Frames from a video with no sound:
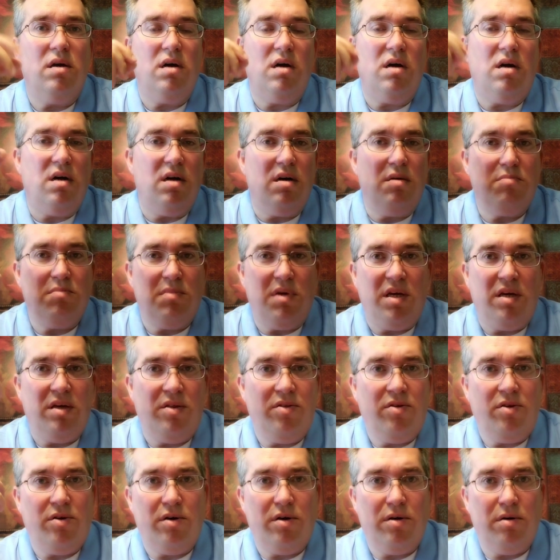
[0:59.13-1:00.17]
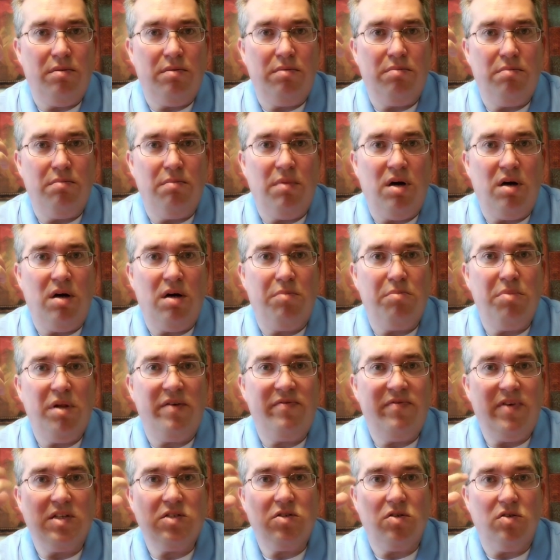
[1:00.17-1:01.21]
and their
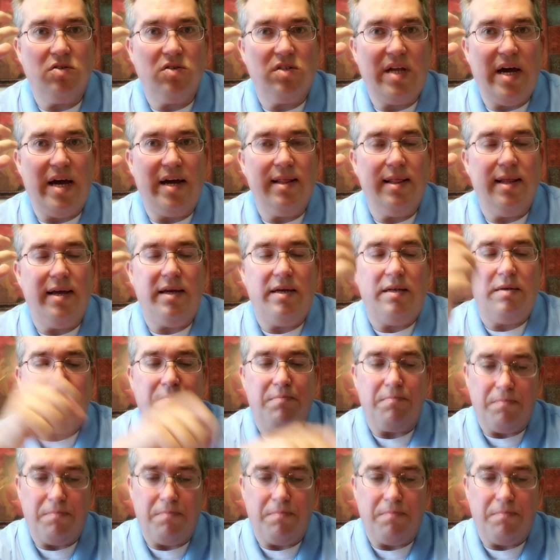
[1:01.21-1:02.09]
blood vessels dilate.